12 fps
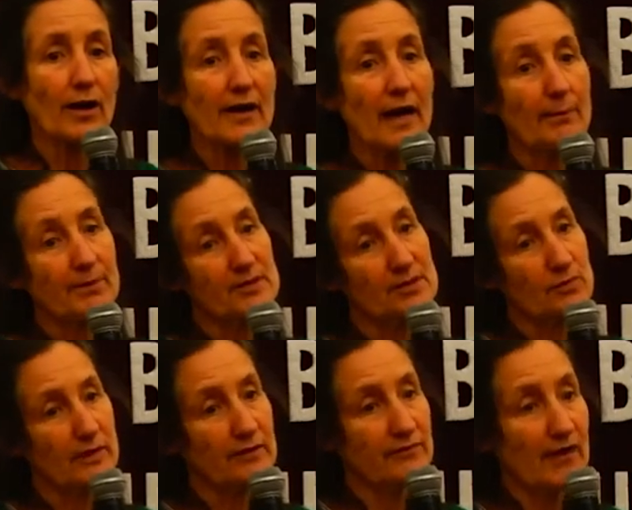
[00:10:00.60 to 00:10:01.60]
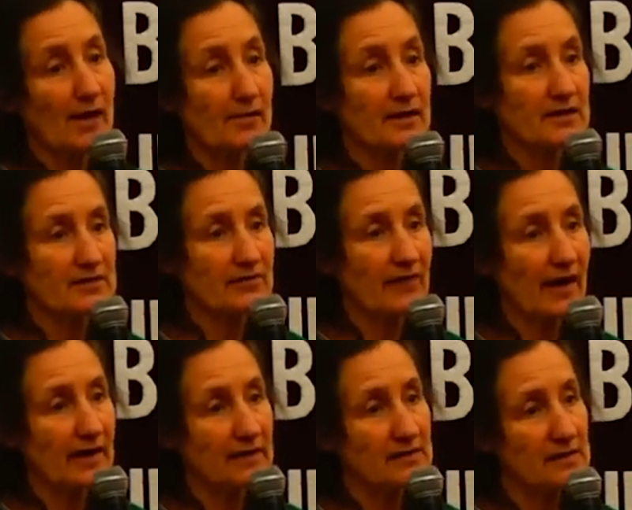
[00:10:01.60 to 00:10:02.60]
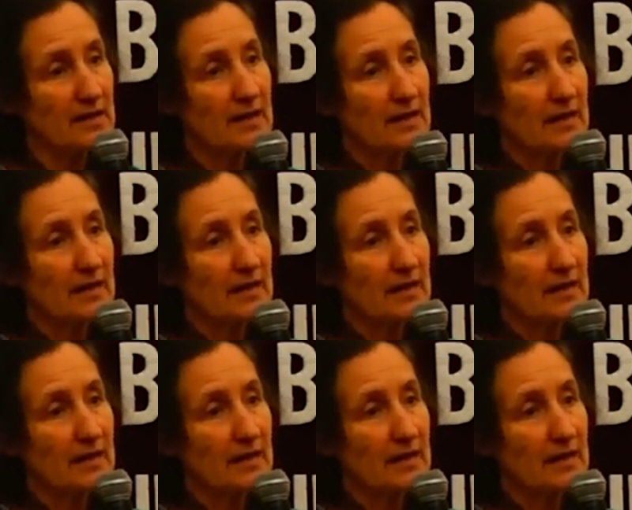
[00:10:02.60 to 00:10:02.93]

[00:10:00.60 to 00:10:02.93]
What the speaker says: what happens with varicose veins